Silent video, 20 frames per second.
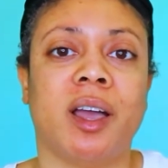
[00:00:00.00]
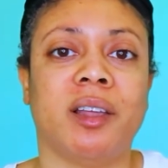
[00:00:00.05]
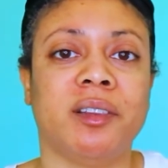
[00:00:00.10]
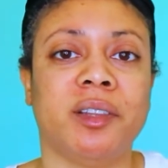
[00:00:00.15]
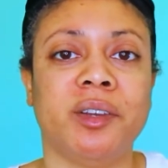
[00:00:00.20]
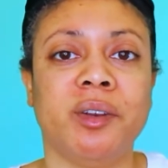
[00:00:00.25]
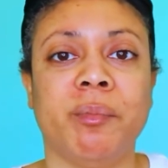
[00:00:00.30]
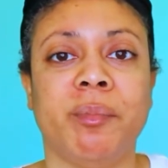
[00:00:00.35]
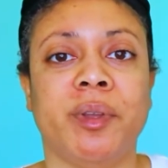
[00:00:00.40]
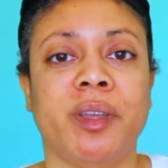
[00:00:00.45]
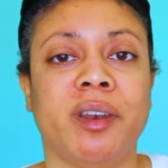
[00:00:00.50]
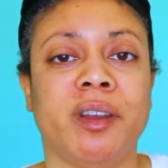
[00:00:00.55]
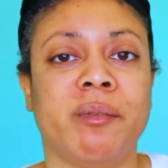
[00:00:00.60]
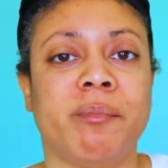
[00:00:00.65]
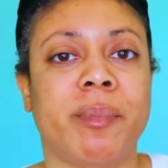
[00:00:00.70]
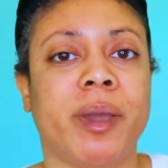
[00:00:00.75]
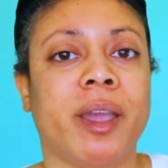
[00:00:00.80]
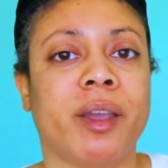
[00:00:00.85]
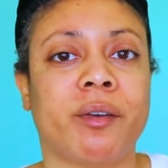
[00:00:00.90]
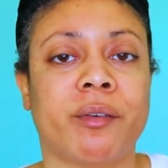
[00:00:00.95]
a little bit
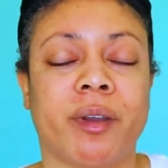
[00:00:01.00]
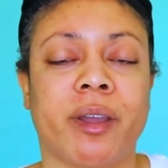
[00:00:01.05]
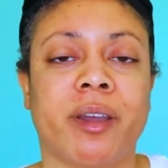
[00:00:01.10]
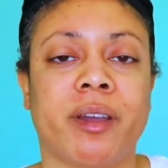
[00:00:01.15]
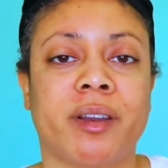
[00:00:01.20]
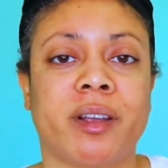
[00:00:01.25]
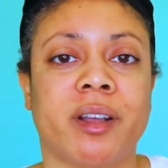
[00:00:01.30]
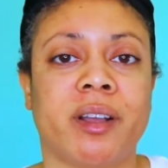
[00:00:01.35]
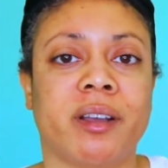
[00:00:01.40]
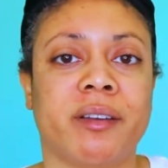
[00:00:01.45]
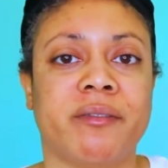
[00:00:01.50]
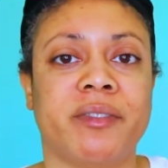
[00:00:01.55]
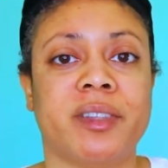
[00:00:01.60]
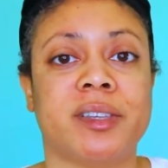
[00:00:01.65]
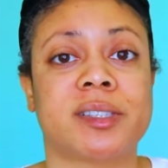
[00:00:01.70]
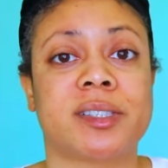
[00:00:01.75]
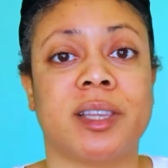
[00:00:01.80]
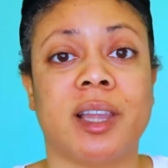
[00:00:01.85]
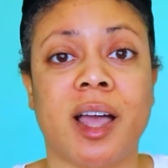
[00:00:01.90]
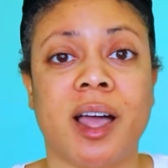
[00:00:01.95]
of background of
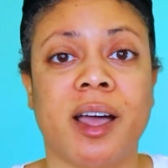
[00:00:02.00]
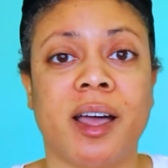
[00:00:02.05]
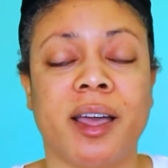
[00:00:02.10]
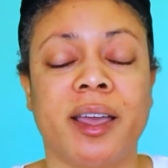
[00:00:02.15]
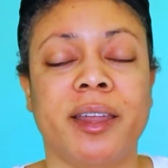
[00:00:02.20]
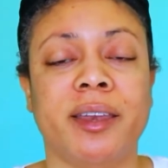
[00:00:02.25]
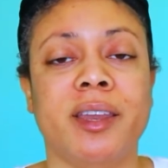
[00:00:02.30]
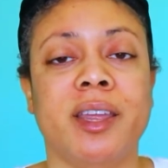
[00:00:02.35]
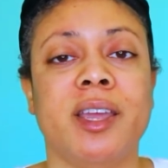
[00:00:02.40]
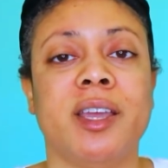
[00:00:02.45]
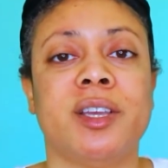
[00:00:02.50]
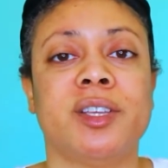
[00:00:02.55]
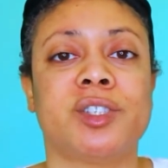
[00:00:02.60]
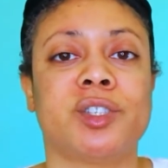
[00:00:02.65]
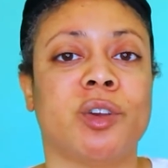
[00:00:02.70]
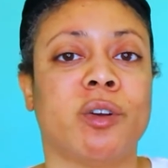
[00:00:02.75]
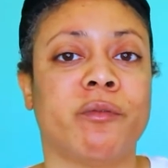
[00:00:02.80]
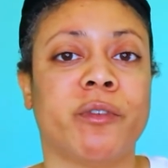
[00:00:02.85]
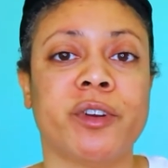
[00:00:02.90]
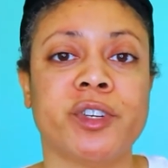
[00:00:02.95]
this line.
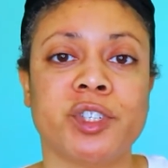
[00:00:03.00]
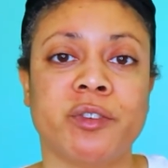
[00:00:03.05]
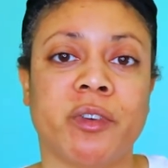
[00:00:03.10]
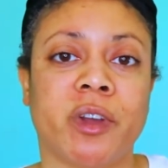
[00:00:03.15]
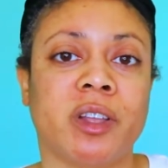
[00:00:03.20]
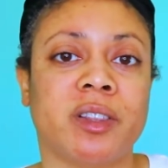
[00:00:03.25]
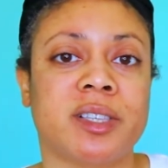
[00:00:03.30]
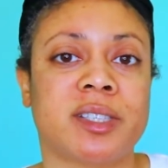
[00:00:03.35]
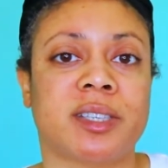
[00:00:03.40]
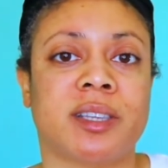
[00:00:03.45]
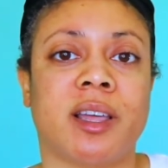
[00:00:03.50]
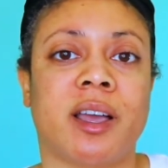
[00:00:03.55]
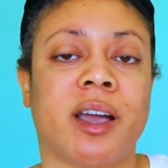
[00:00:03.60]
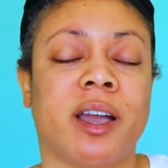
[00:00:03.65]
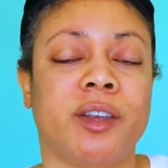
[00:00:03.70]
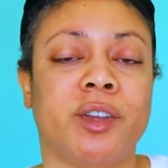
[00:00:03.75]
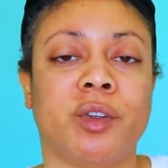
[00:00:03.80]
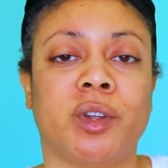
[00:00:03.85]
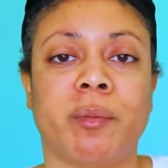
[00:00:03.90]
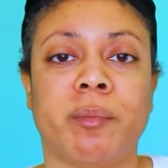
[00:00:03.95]
So first of all, this
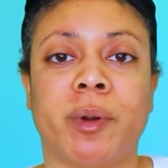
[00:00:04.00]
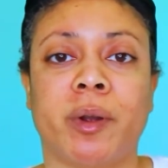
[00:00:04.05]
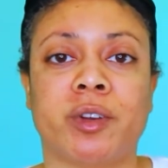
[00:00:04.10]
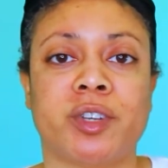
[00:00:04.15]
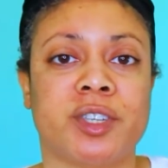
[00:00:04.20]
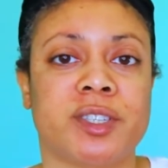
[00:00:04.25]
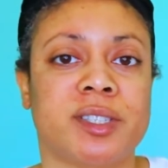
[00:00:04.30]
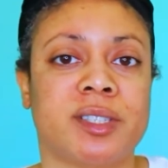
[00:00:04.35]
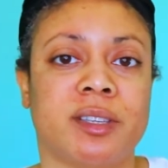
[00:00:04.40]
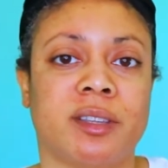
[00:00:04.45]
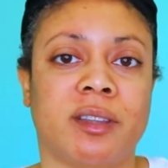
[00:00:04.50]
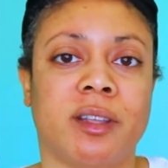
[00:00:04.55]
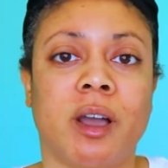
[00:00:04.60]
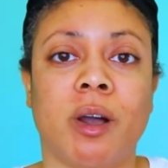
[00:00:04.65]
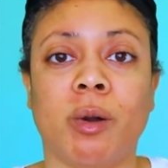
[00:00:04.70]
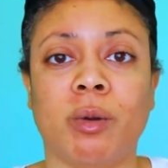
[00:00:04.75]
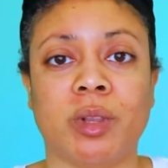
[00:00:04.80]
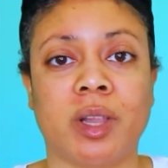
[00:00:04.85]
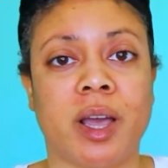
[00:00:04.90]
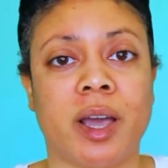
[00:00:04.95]
line, you can purchase the
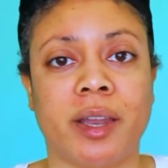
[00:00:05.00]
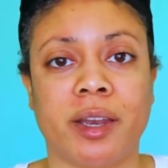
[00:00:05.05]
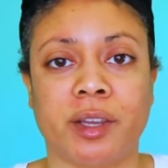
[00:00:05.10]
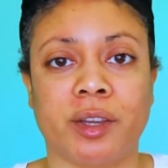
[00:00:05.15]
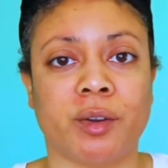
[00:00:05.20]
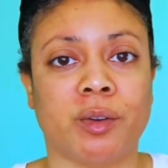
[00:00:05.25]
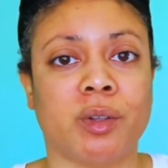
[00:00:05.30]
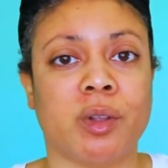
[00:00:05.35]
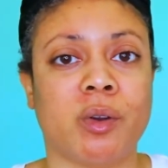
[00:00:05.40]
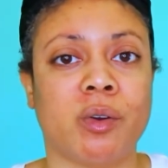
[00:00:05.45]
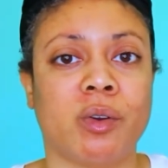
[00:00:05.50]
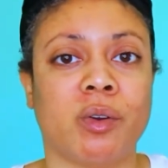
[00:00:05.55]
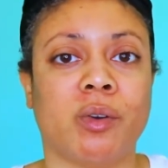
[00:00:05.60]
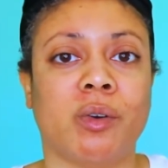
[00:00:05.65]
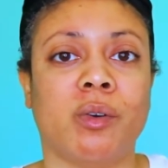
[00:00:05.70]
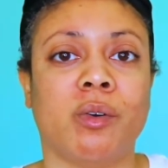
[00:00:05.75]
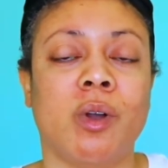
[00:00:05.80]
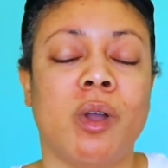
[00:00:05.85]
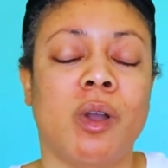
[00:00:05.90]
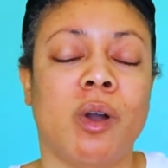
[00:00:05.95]
whole line at your
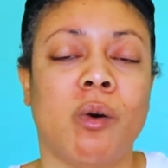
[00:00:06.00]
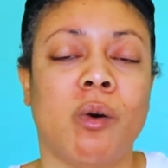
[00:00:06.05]
local